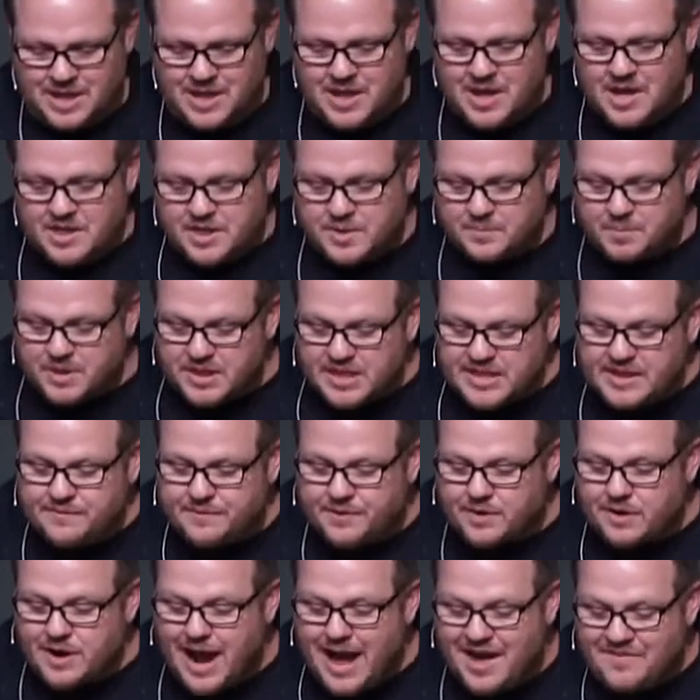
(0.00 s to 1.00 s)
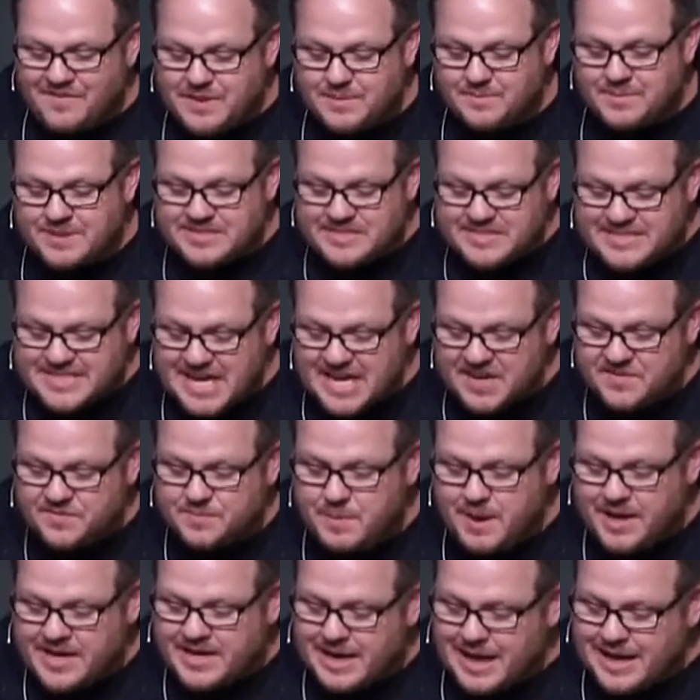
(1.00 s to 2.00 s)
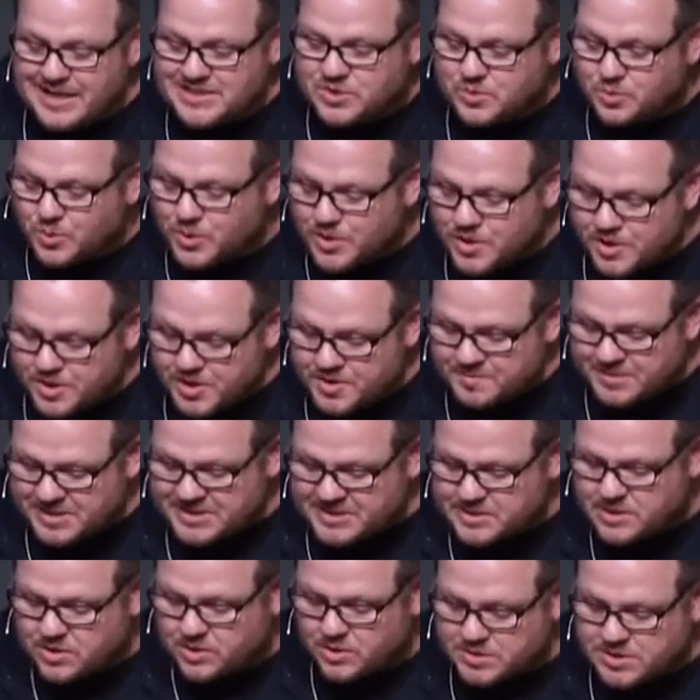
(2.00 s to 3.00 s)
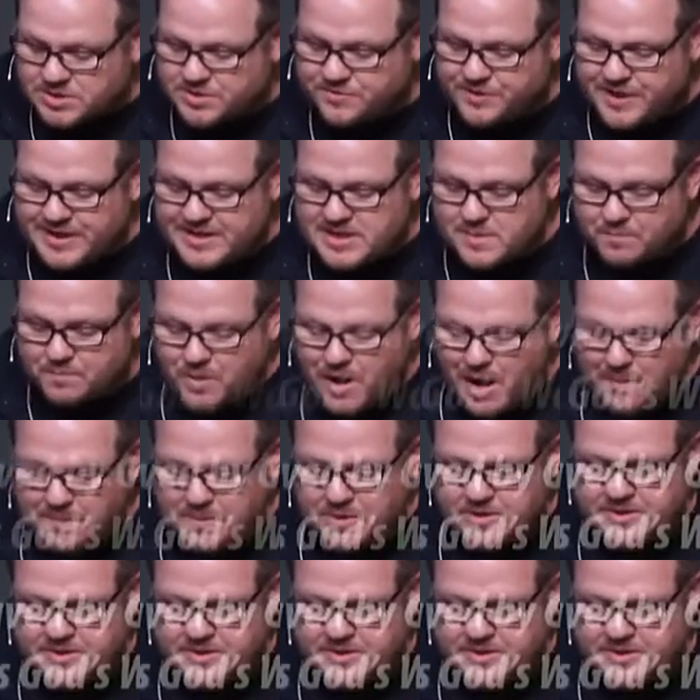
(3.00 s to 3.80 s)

The believer, having been saved by God's word, must cultivate the proper